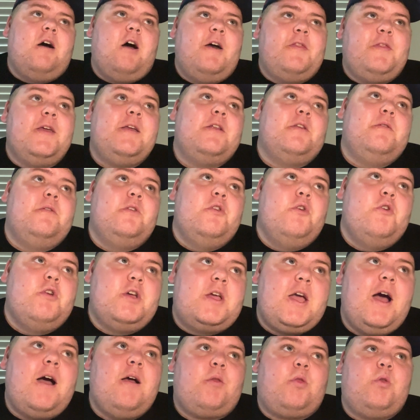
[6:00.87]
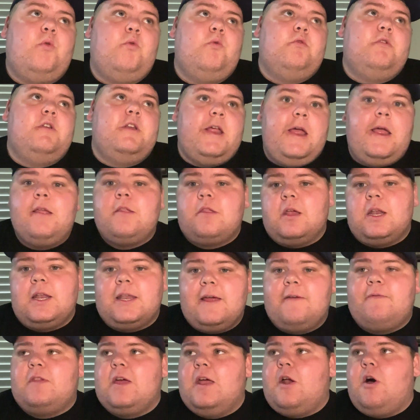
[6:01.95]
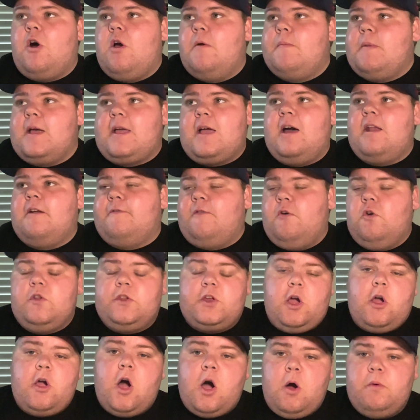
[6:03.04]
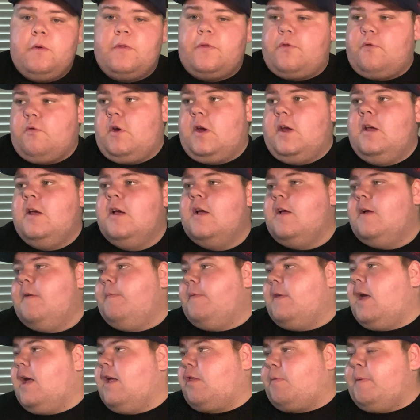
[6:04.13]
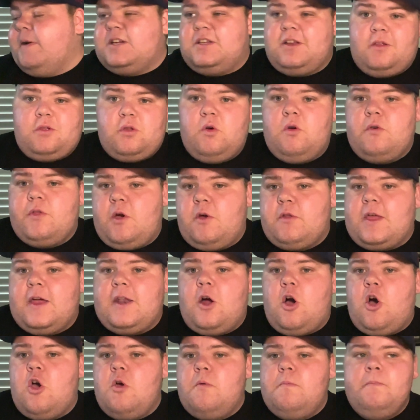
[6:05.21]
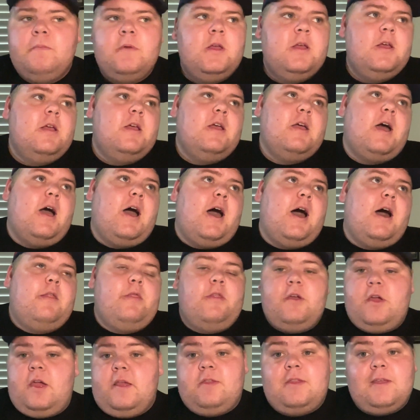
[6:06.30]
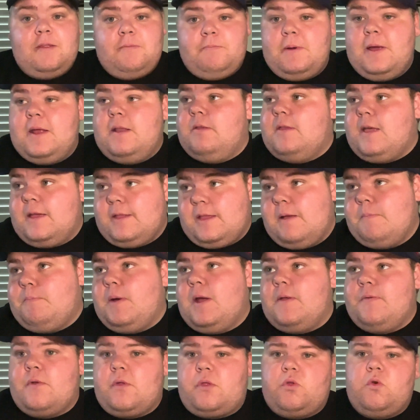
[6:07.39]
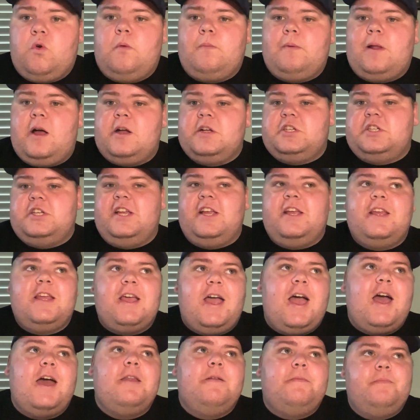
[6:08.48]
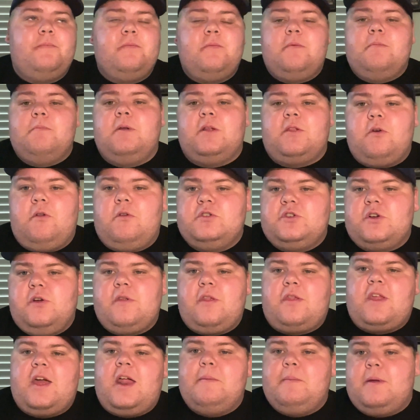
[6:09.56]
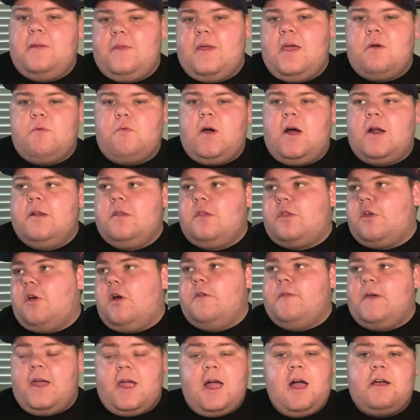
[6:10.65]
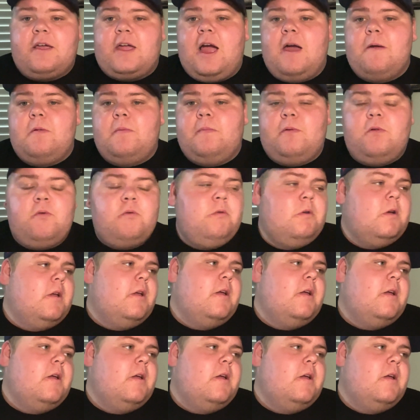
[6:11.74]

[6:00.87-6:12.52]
I think Newcastle need to lift at home. They can't afford to go 0-3, especially two of those at home. They did beat the Storm last year at McDonald Jones Stadium in their run, so they are capable.